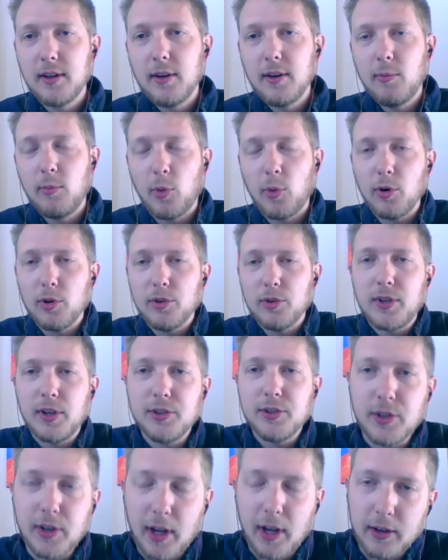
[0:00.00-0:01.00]
more
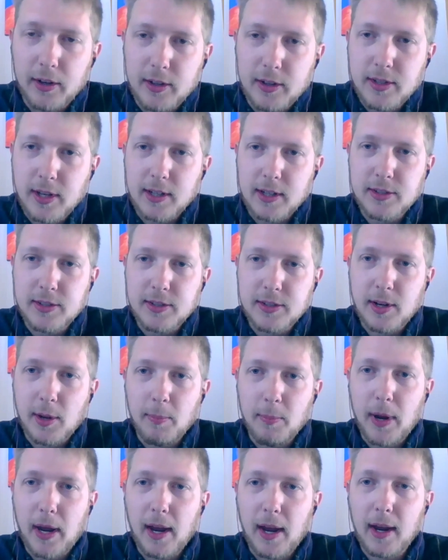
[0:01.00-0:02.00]
intentionality to take a step
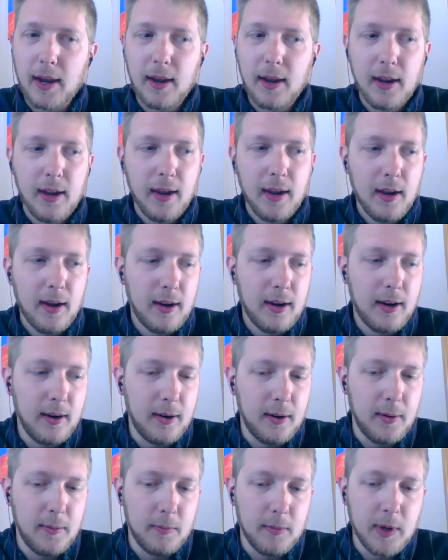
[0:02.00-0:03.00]
back
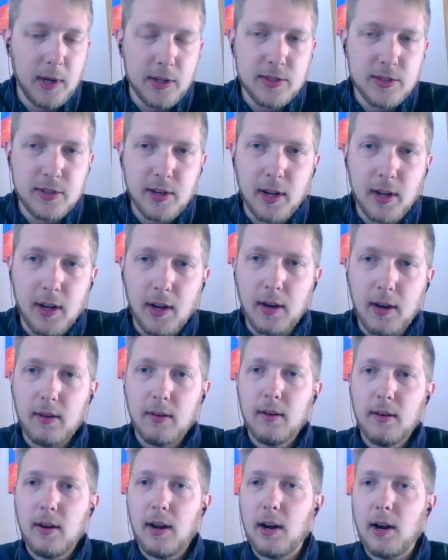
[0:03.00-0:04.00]
and say,
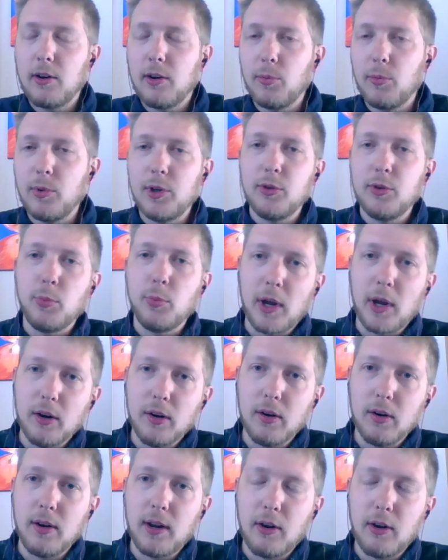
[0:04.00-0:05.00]
how can we do
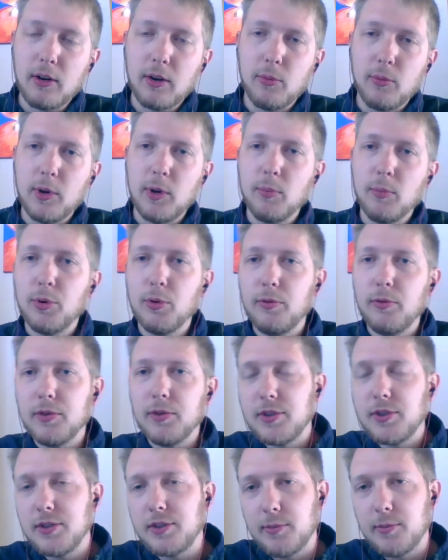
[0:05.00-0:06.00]
better and how can we improve the
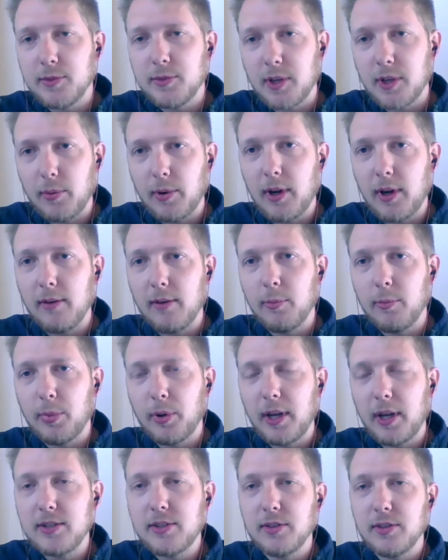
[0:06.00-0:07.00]
systems that we have in
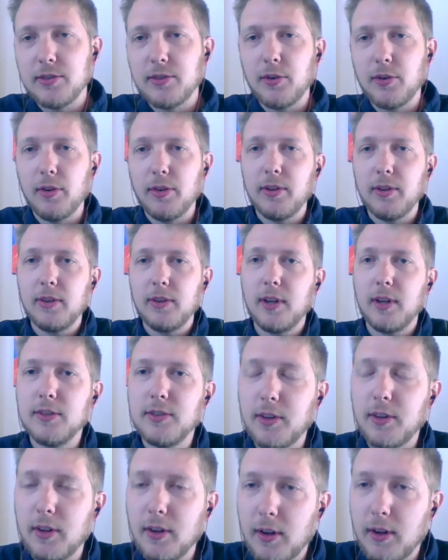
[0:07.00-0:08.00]
place? And so I think
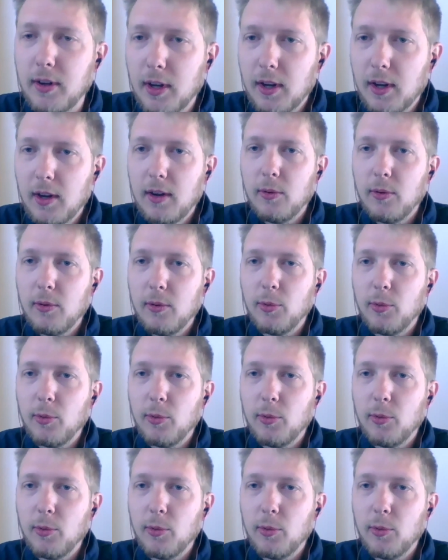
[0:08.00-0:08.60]
that's the really